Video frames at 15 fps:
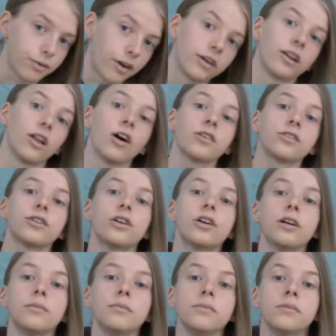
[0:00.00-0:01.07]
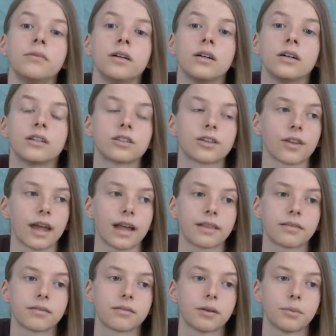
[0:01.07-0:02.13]
very long term, so that
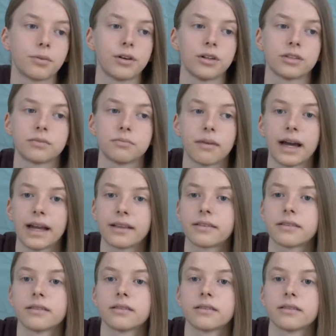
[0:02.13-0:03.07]
a person might